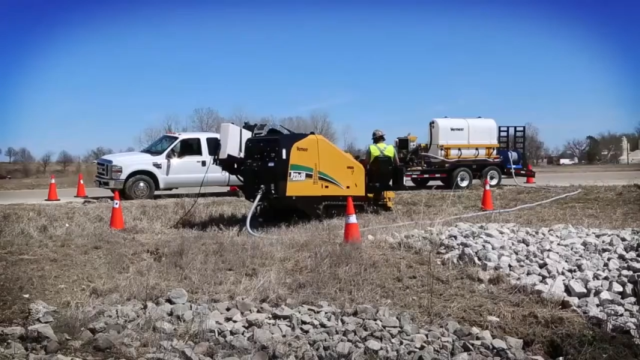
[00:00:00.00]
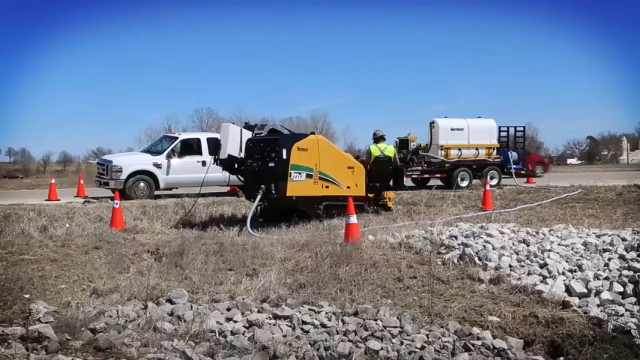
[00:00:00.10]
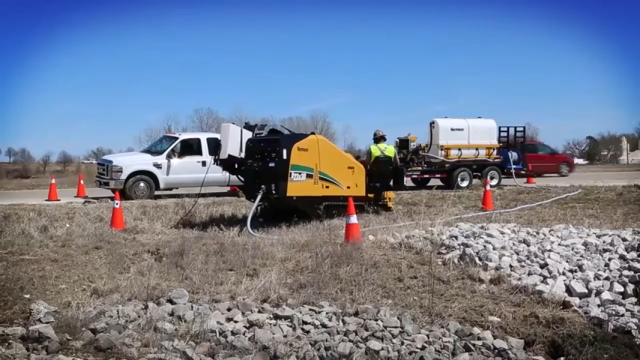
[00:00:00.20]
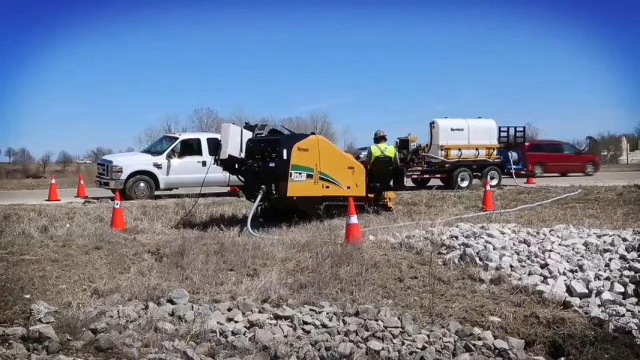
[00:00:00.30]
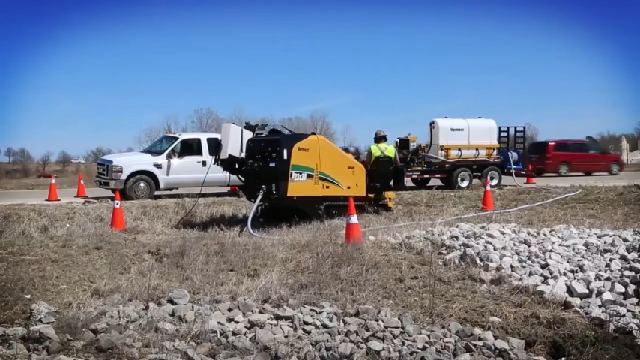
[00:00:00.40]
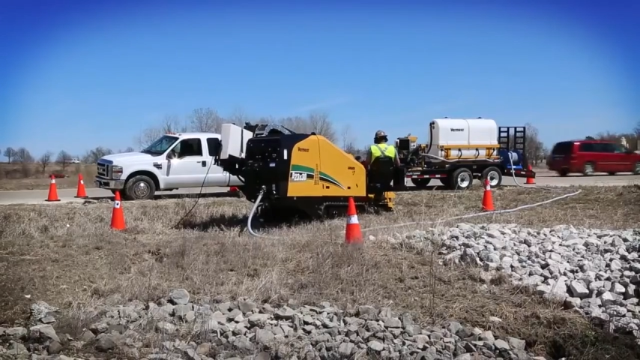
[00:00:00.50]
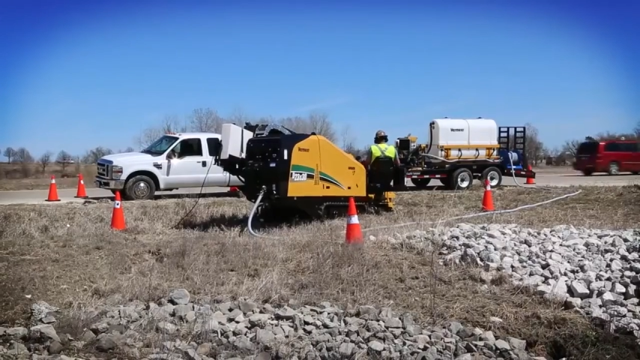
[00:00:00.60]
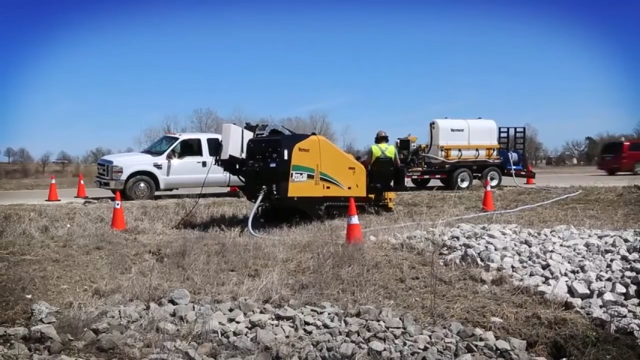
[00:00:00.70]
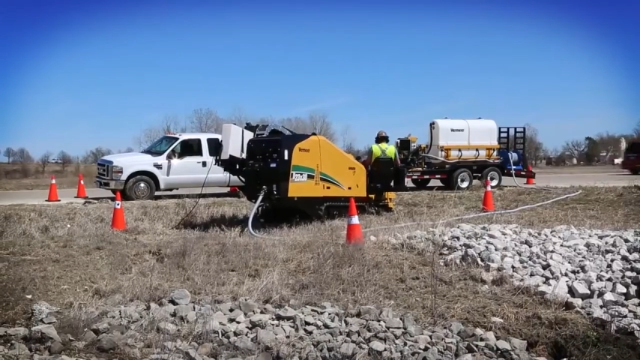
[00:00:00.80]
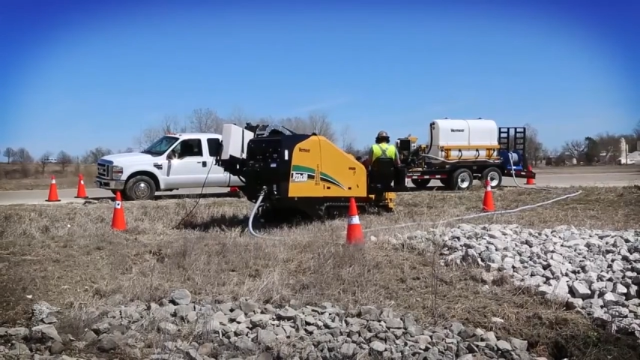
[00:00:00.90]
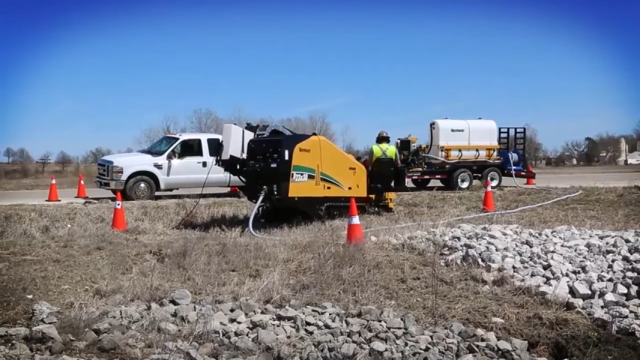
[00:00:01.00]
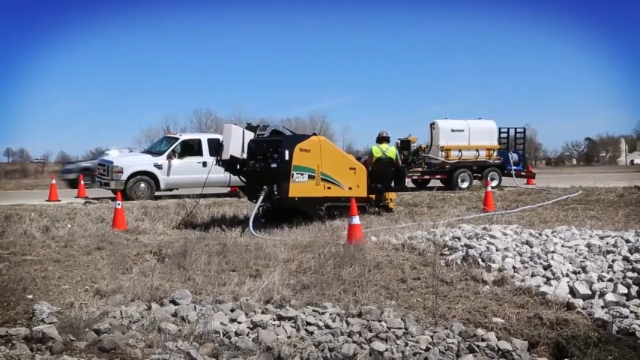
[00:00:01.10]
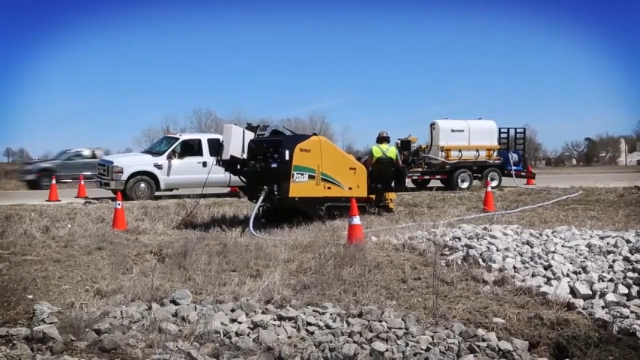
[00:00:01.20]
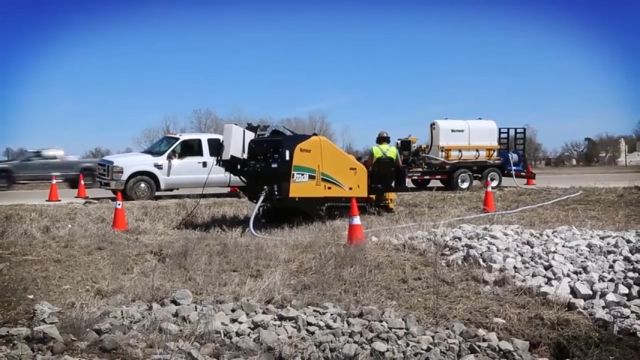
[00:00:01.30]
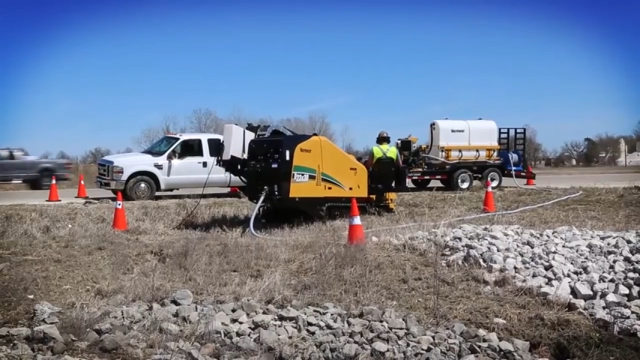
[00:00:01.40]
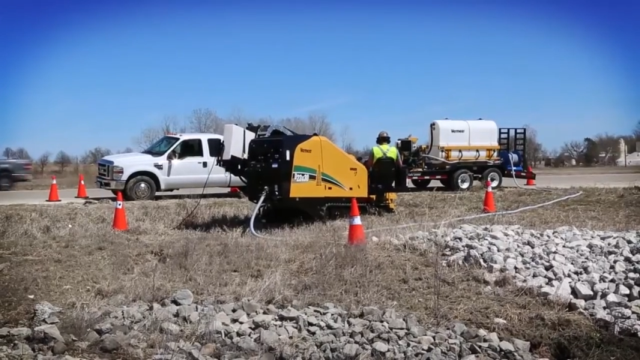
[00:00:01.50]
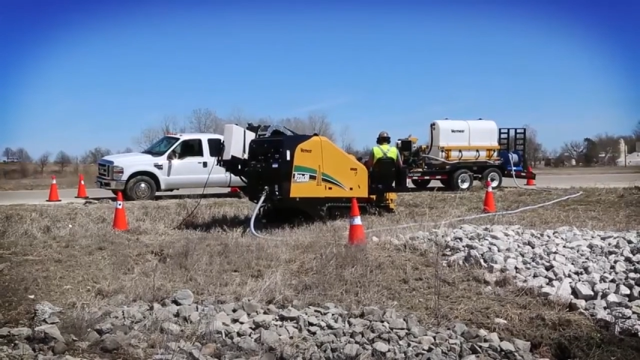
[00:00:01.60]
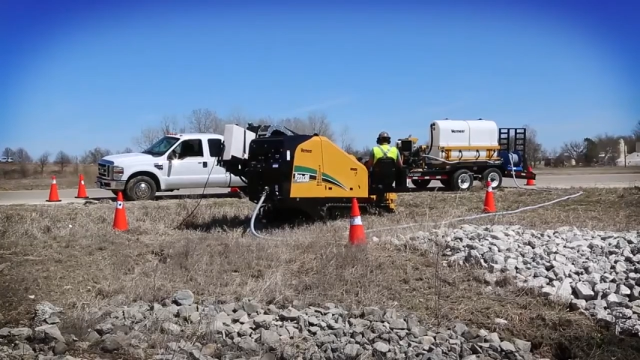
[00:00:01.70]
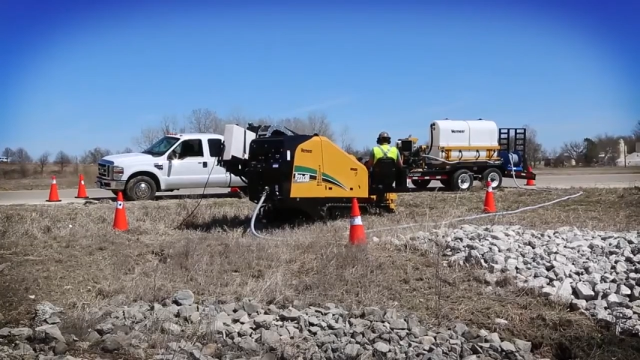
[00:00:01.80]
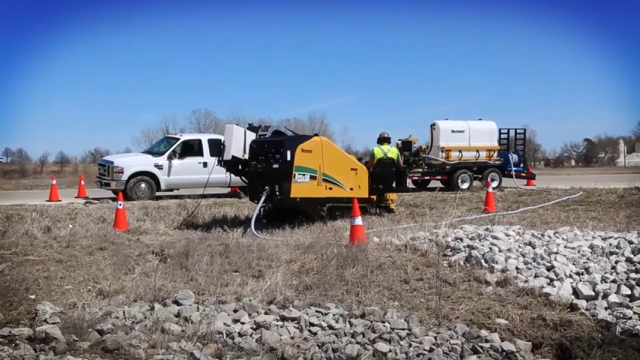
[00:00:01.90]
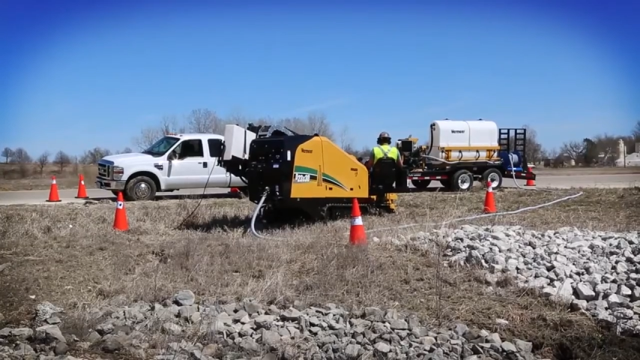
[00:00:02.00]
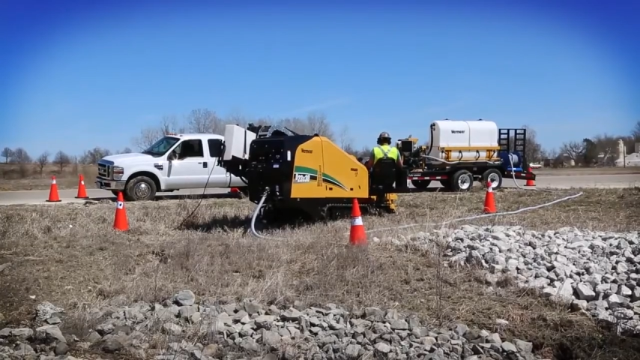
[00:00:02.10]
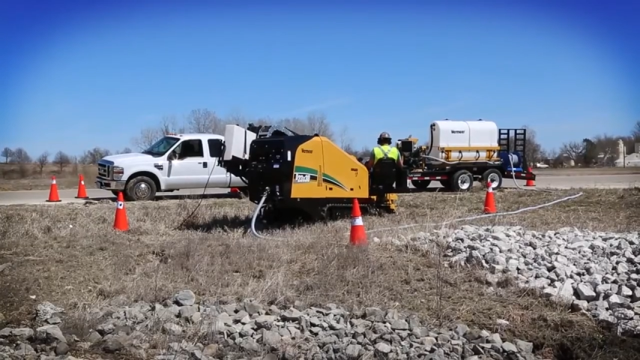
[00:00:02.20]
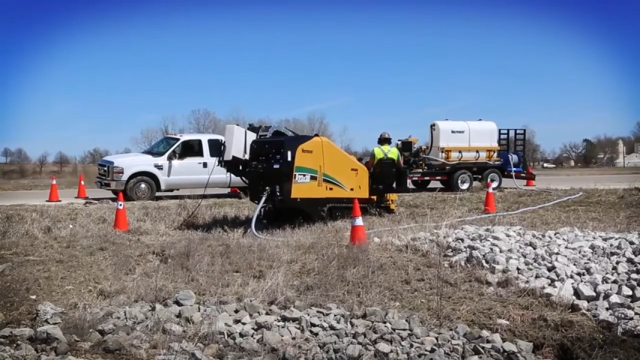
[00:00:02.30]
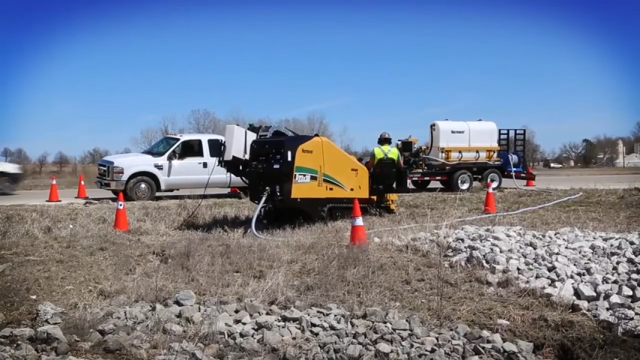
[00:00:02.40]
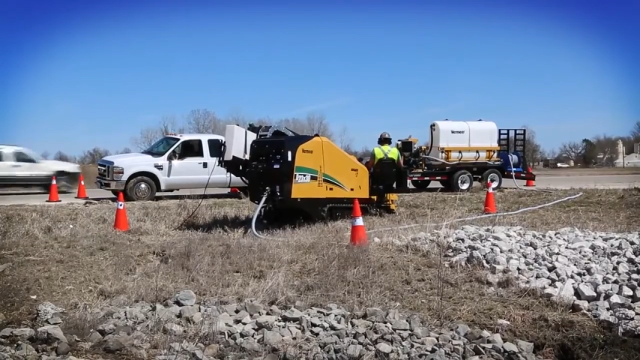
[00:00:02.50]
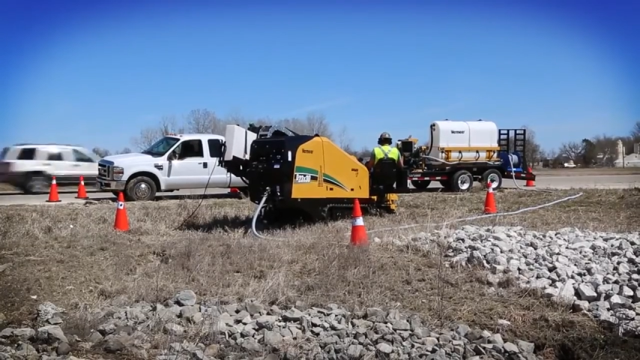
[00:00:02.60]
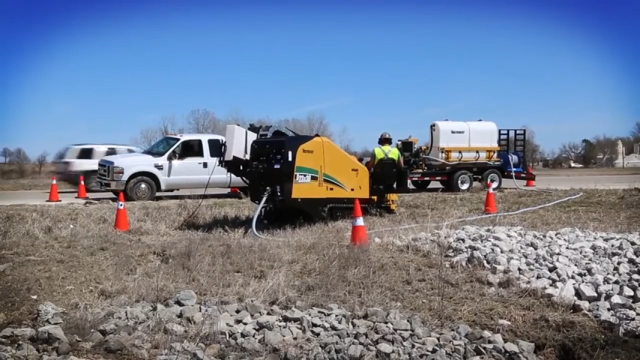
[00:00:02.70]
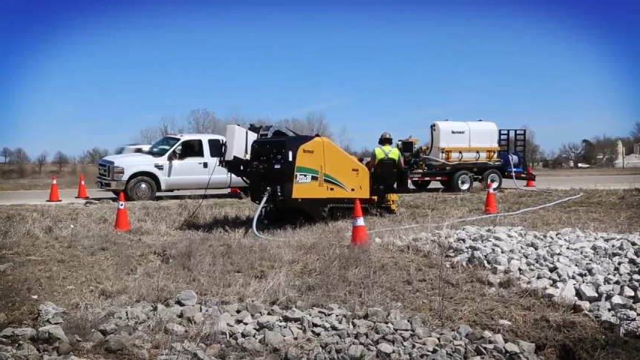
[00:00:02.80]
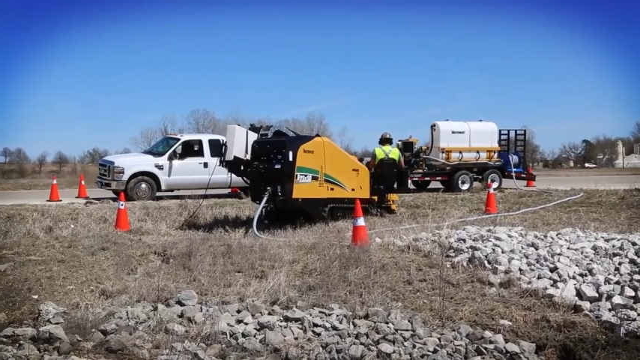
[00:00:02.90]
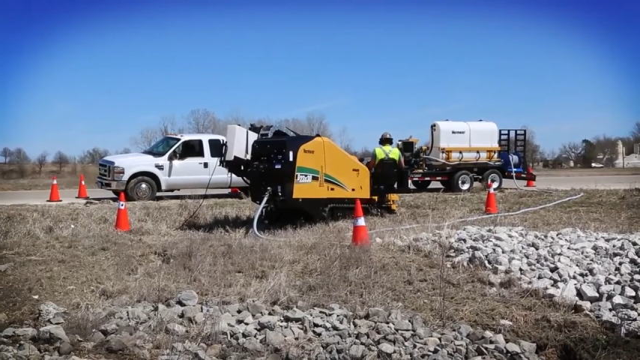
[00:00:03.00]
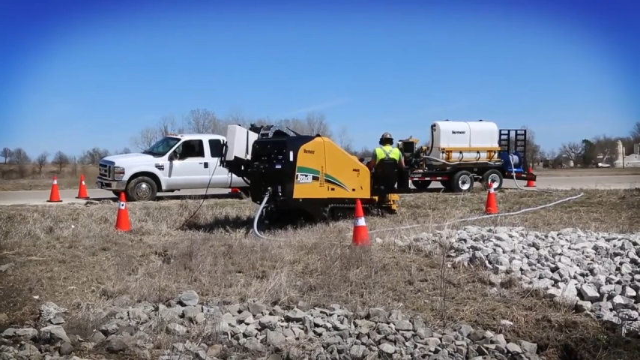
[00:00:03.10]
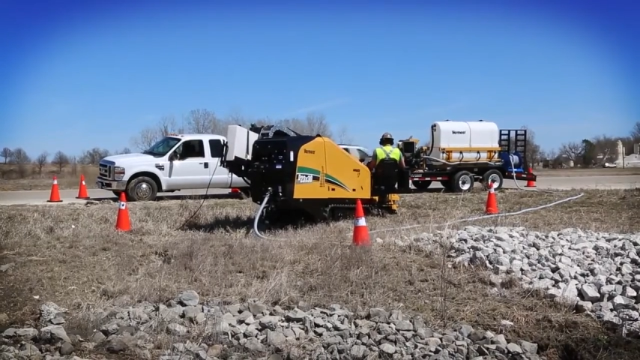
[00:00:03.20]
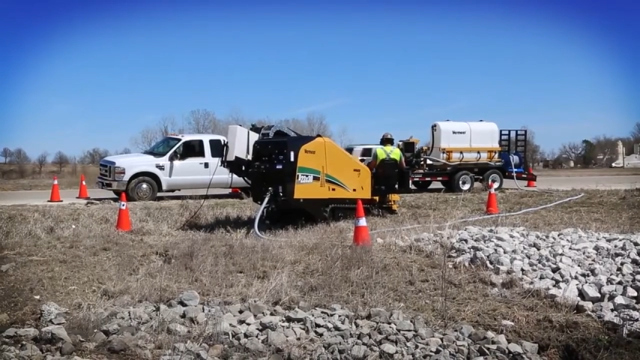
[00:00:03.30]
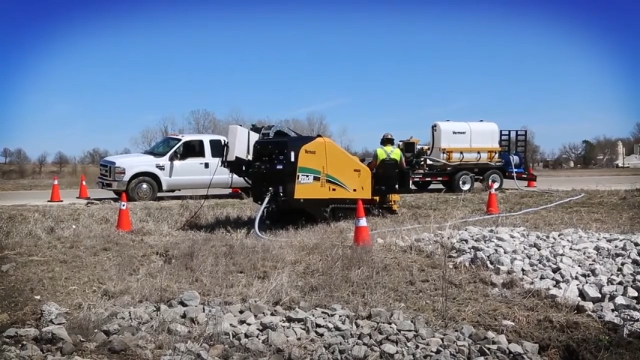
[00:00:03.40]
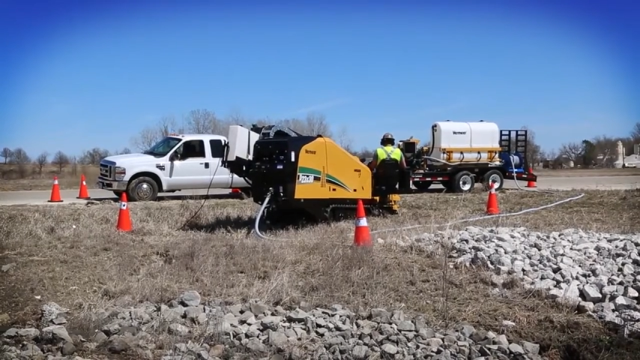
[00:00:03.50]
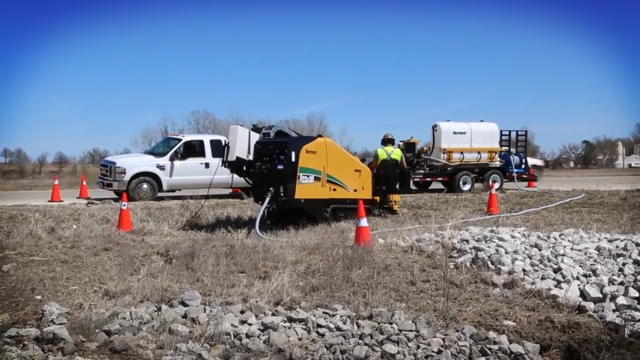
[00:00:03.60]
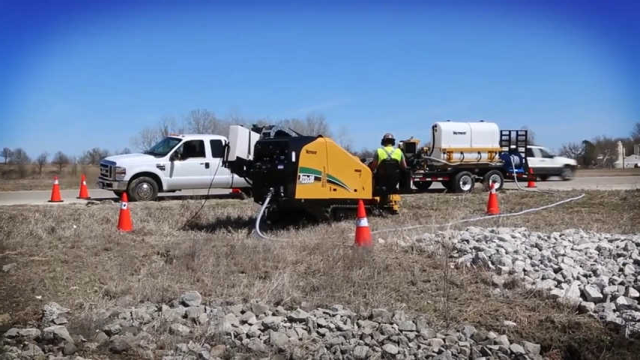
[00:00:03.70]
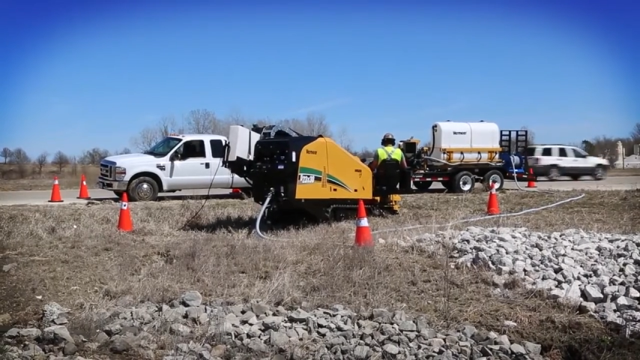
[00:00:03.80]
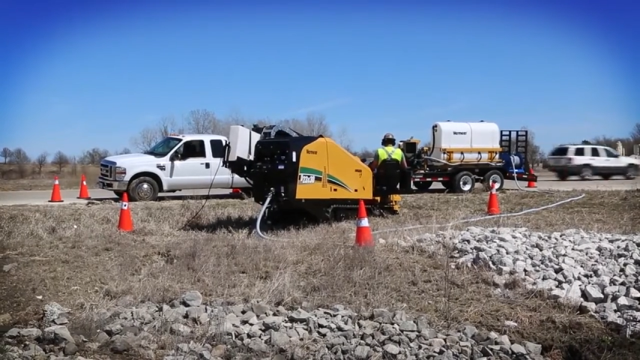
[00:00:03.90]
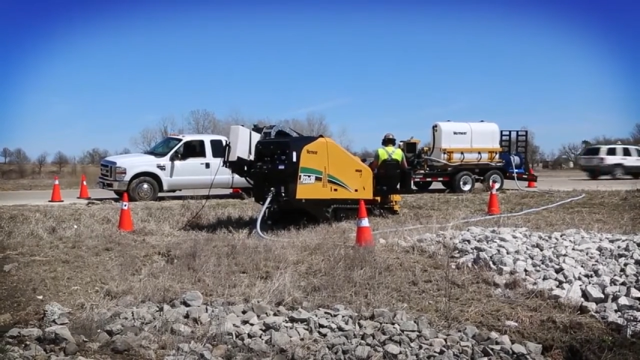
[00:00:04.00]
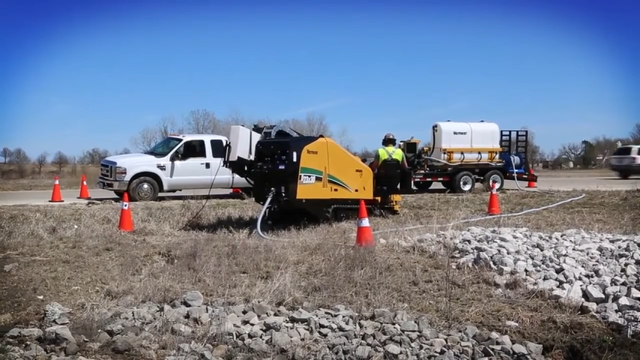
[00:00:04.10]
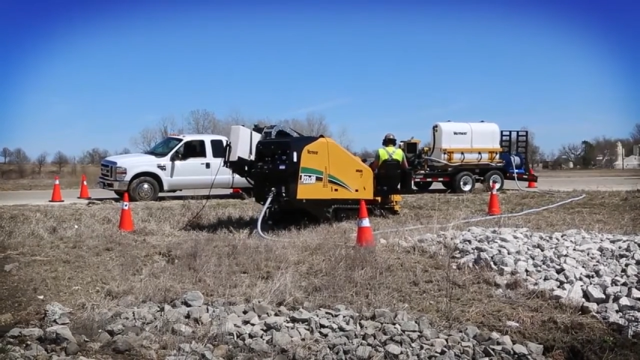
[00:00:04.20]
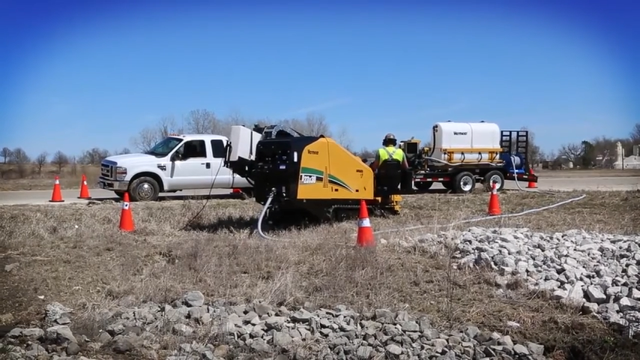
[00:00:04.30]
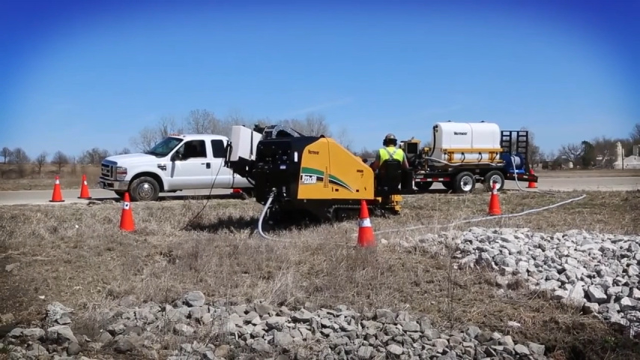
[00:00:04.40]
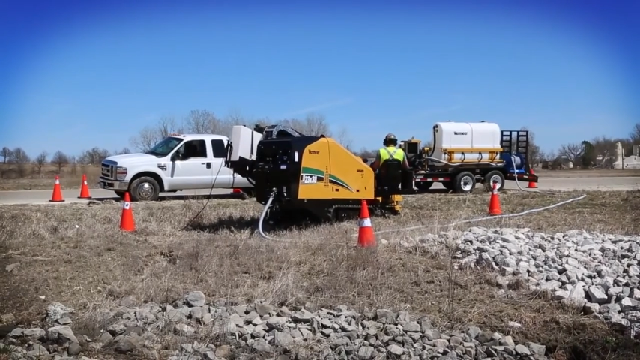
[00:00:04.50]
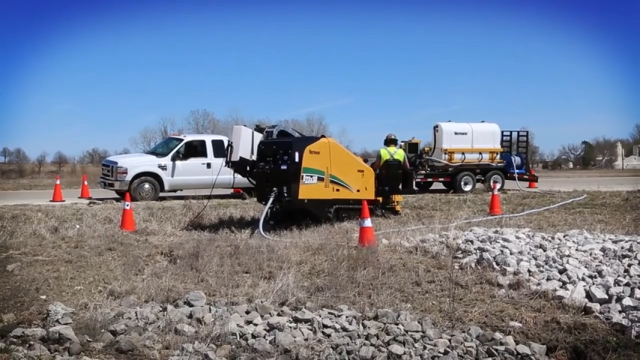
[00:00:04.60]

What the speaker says: No face is visible, so there are no lips to read.